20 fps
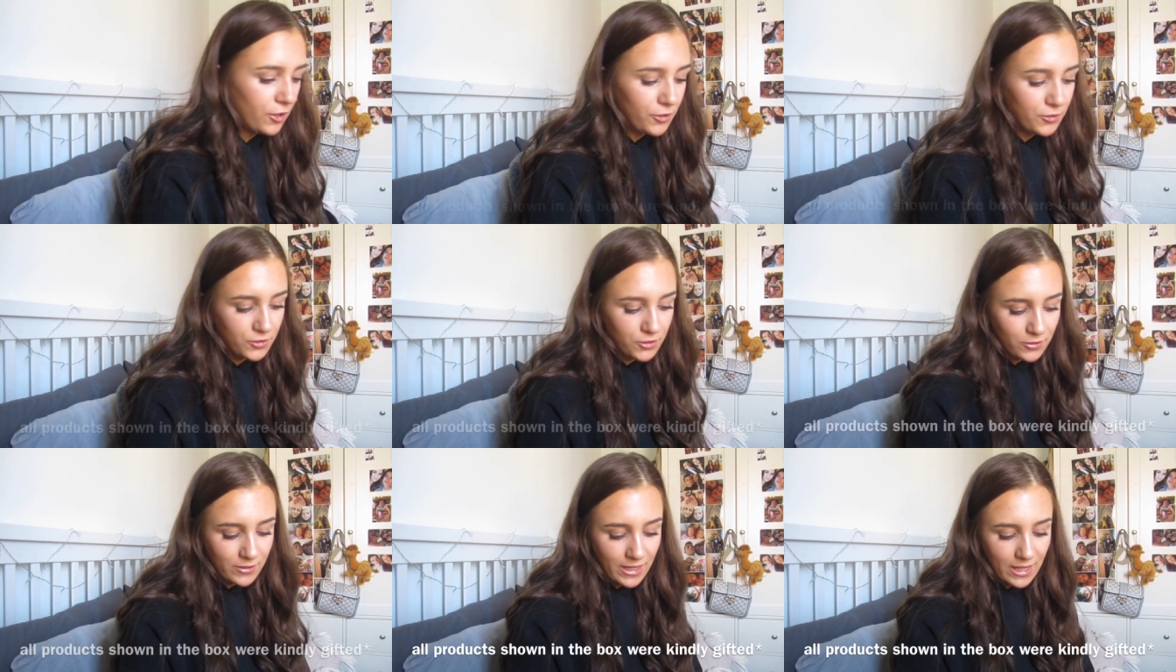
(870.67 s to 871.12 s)

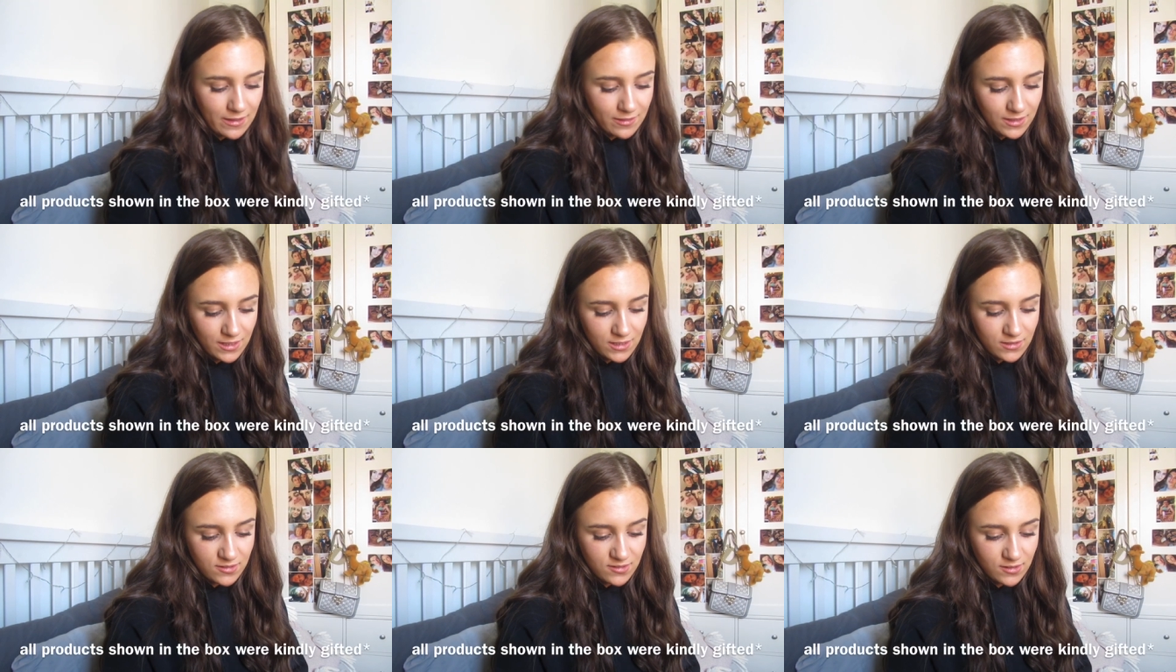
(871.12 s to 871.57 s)
you get
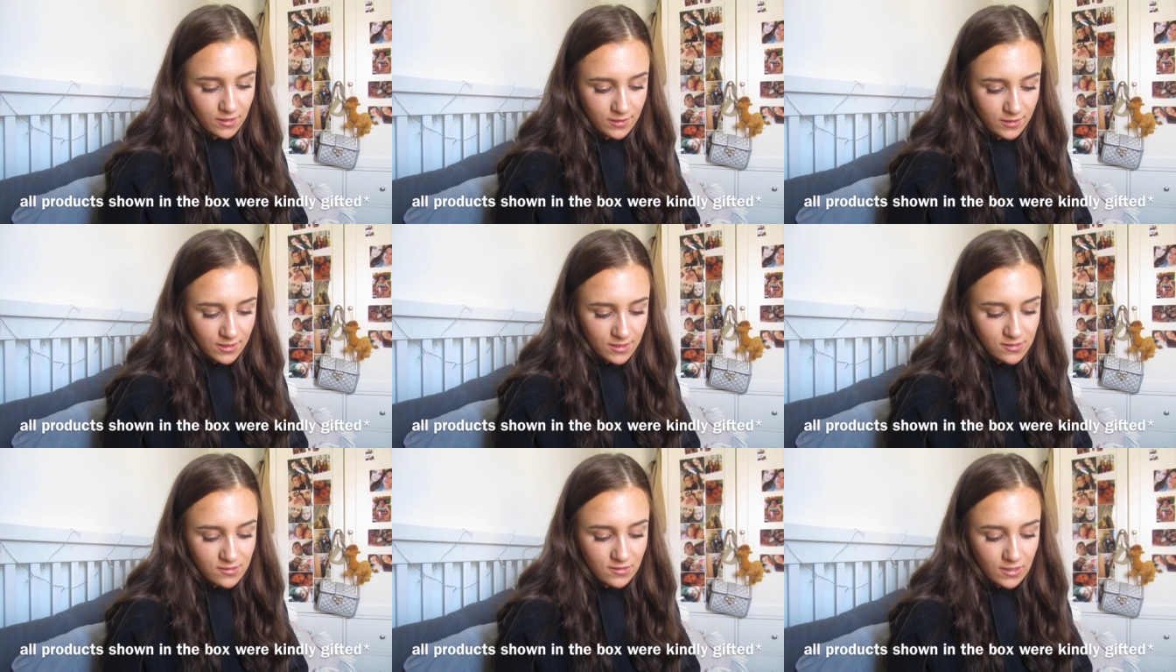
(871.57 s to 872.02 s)
the
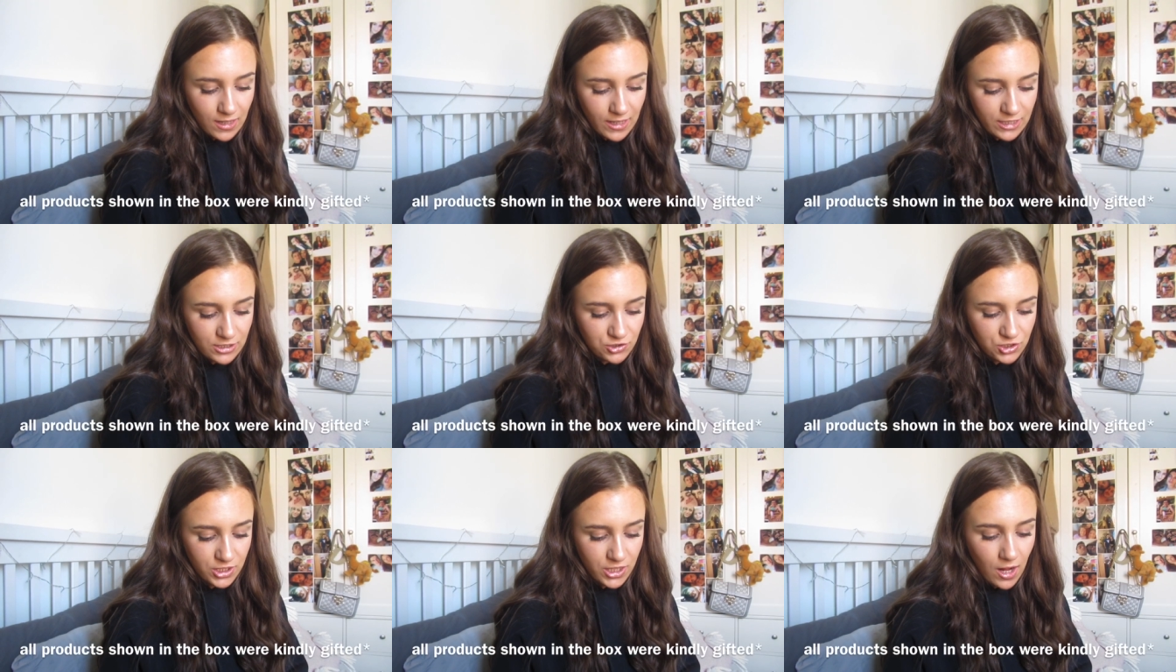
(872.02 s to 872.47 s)
Sunkissed
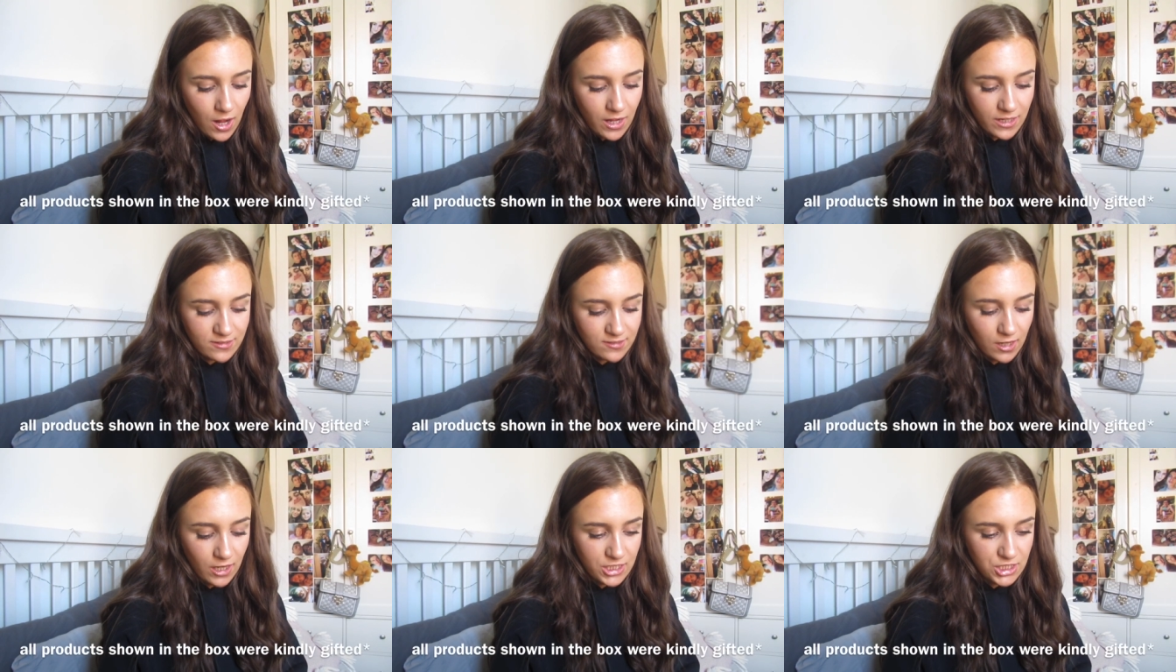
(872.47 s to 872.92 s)
Electric
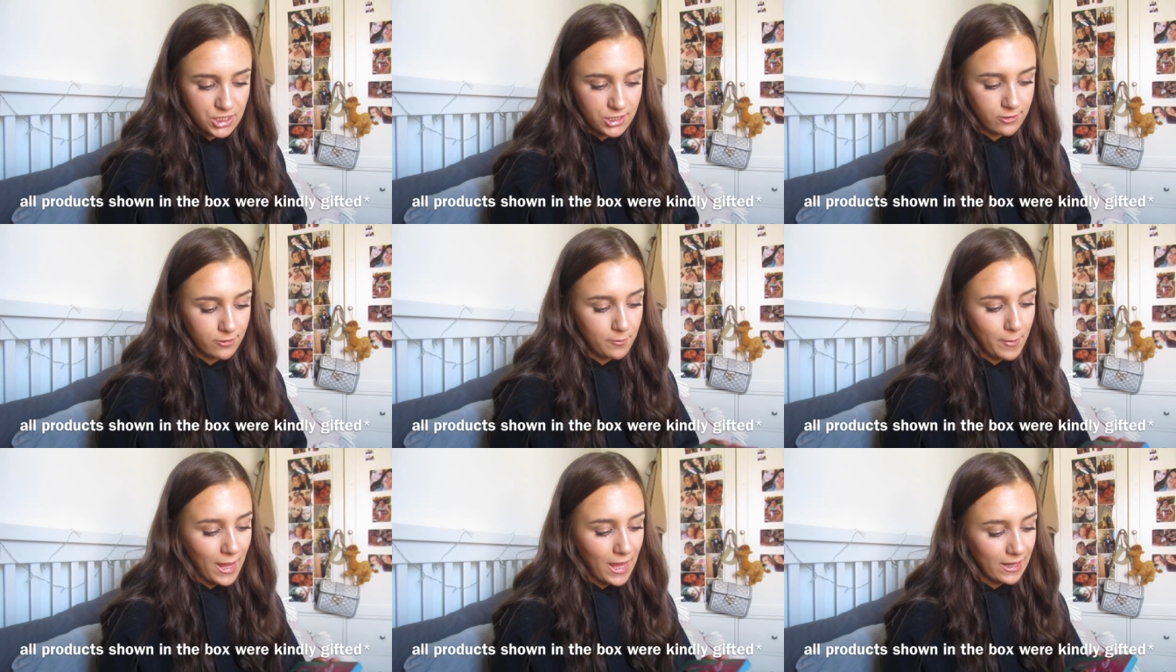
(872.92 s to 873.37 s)
Eyes
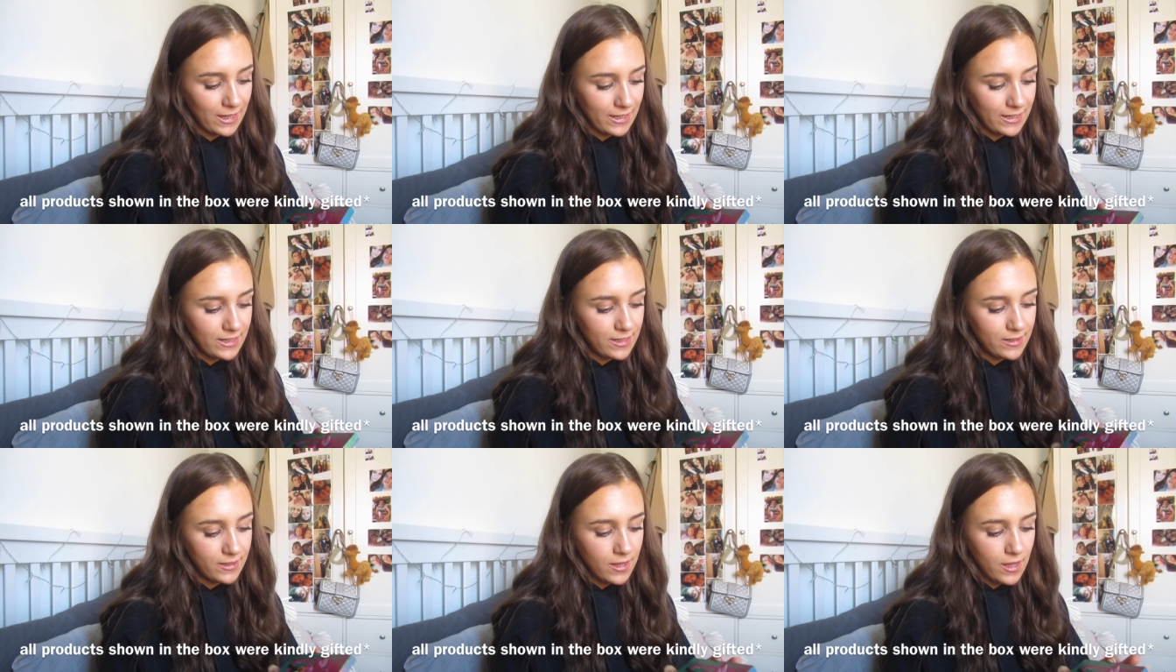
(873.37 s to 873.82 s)
eyeshadow
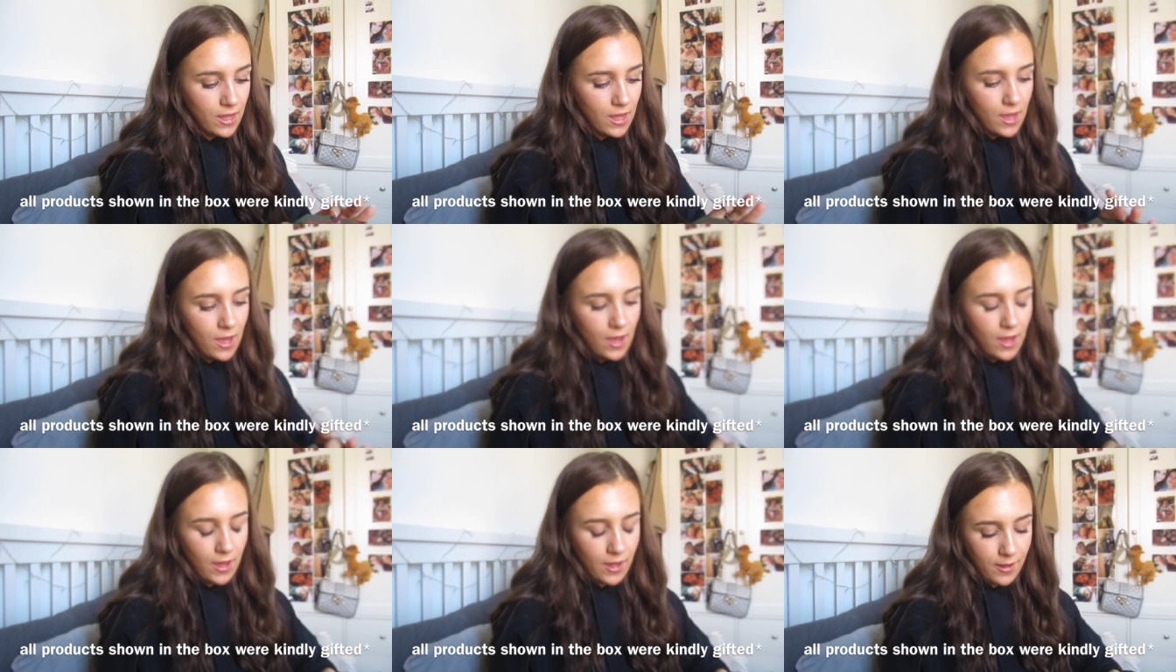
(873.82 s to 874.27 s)
palette
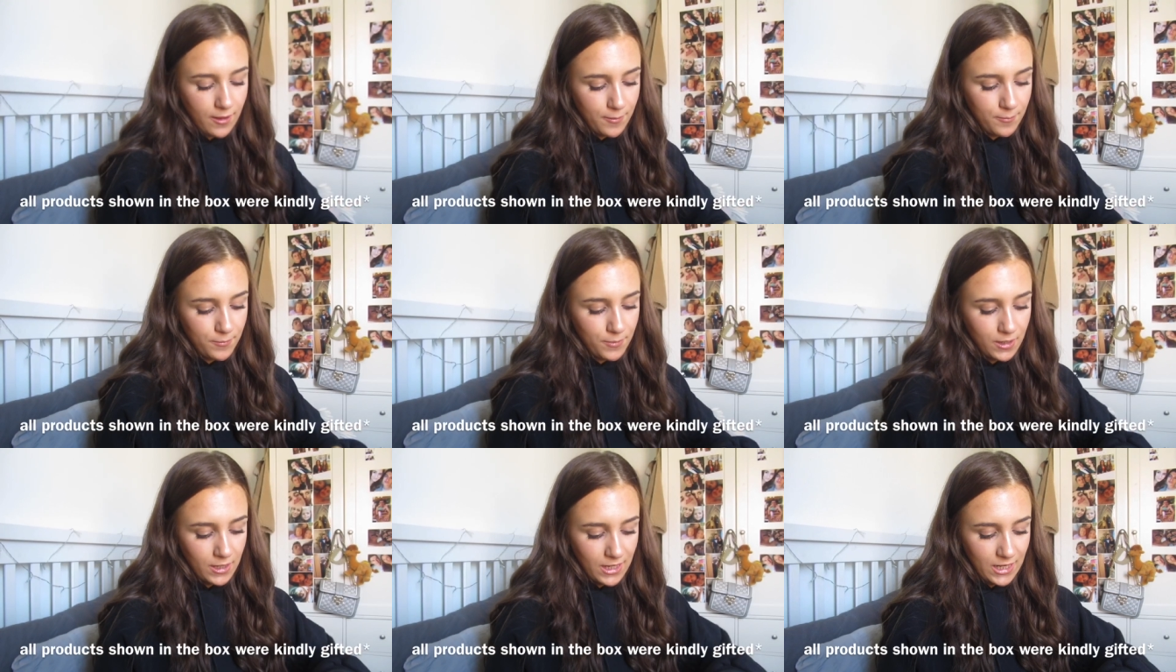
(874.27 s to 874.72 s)

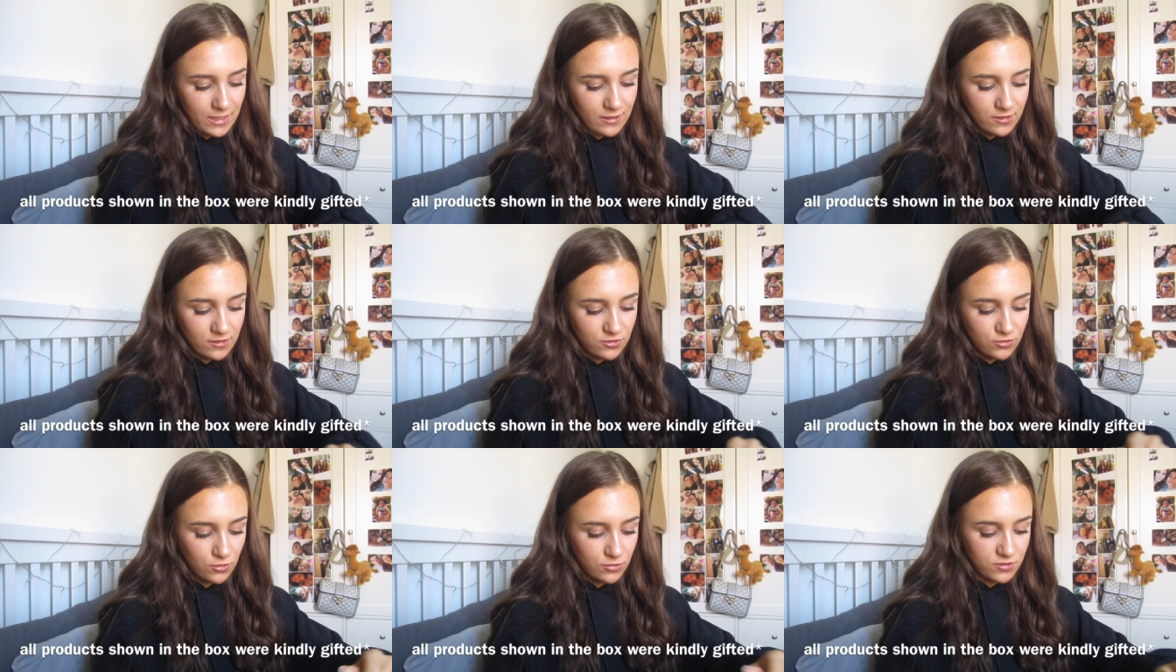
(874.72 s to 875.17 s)
um, and
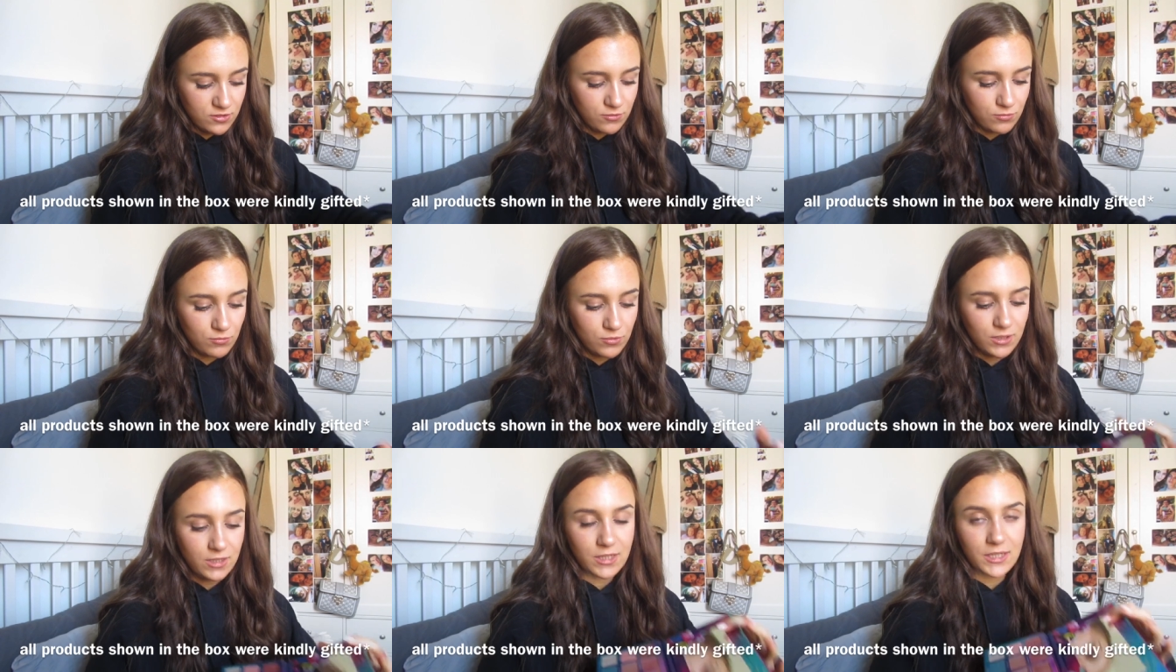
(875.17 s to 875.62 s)
it's got
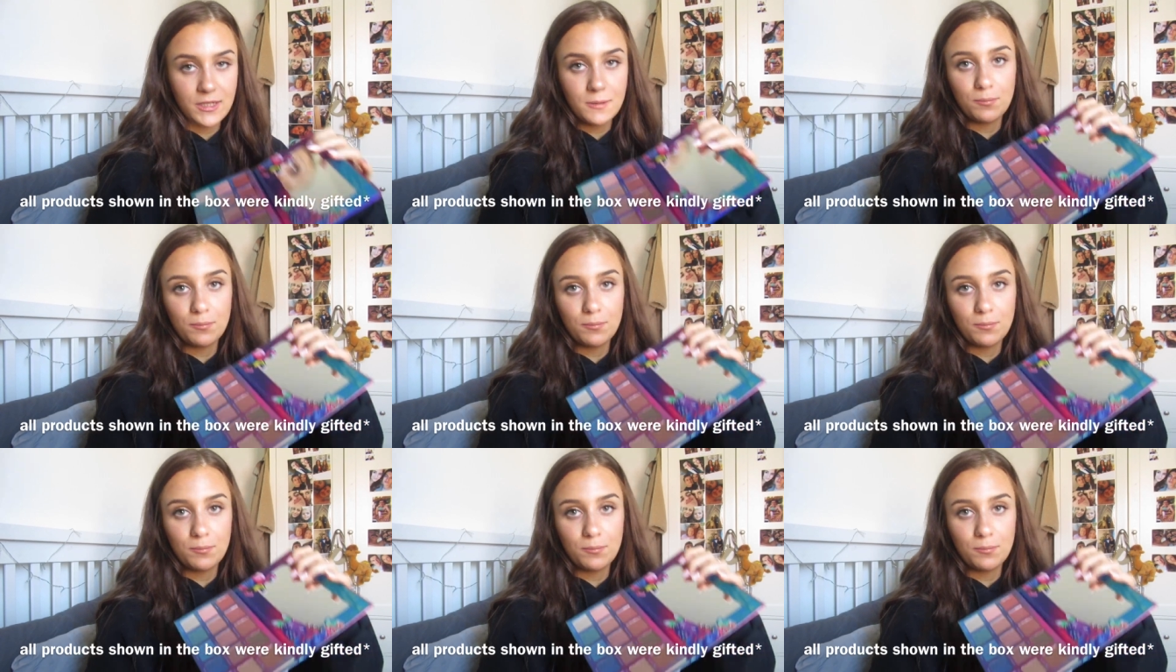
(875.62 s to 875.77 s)
some really